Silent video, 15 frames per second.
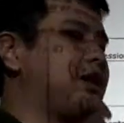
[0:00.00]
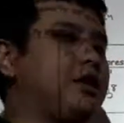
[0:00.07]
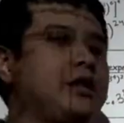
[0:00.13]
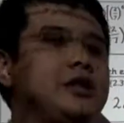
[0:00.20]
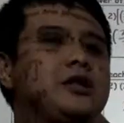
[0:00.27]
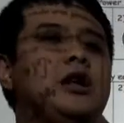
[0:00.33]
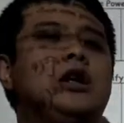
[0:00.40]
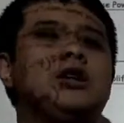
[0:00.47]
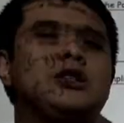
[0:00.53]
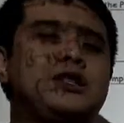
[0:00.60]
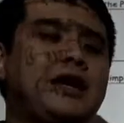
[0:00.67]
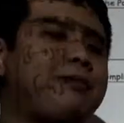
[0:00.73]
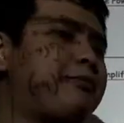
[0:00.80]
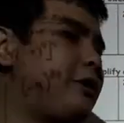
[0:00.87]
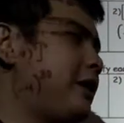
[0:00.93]
like this
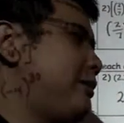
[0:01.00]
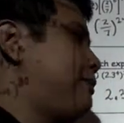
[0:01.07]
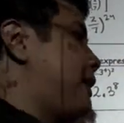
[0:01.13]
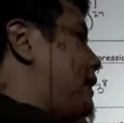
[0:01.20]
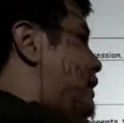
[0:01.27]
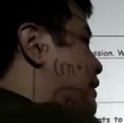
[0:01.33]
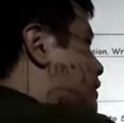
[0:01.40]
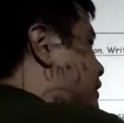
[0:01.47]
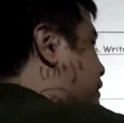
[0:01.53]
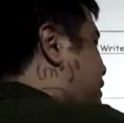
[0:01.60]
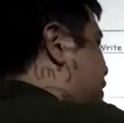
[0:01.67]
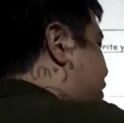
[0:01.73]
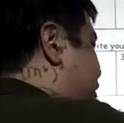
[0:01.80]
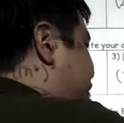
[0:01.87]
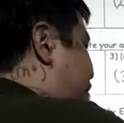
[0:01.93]
separated by a
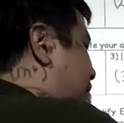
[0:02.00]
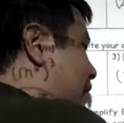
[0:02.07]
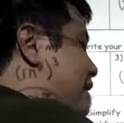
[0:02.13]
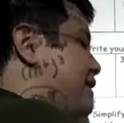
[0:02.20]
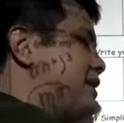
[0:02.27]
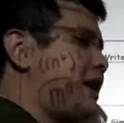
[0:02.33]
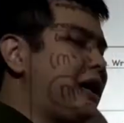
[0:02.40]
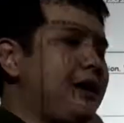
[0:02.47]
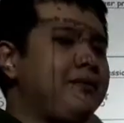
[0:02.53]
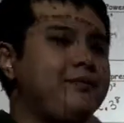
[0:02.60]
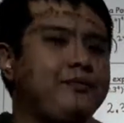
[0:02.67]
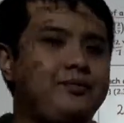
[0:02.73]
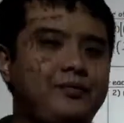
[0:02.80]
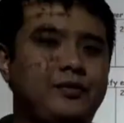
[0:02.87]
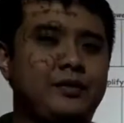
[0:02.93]
divide sign,
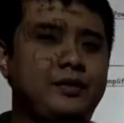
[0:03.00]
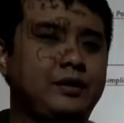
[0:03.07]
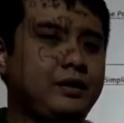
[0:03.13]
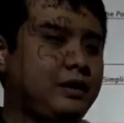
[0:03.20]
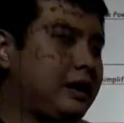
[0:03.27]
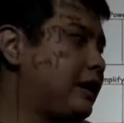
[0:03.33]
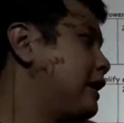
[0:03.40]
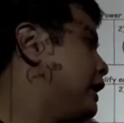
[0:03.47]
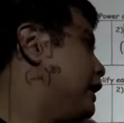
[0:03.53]
okay,